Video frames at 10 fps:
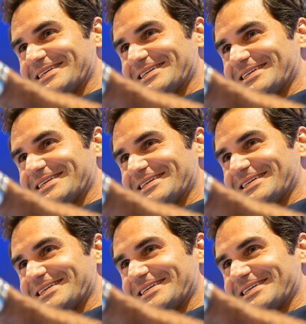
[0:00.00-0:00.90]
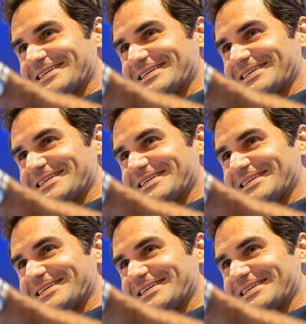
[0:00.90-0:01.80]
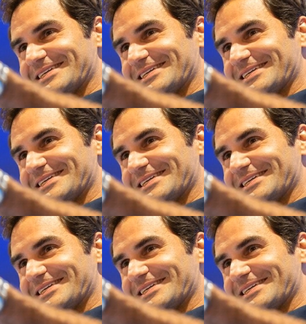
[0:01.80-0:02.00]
(no one is talking)